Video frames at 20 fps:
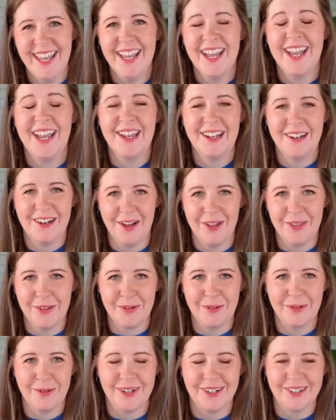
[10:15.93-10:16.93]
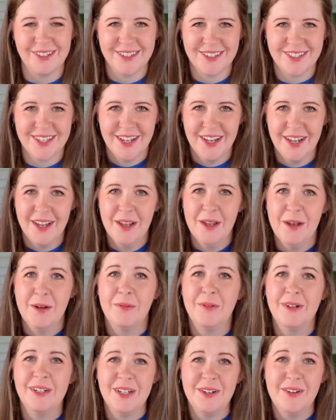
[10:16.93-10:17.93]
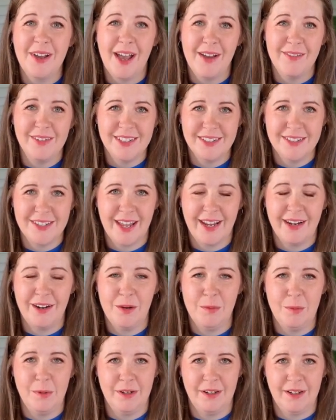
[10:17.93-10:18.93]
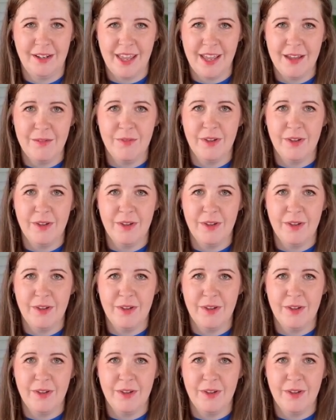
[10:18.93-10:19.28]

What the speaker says: In other words, when you have a design open in Canva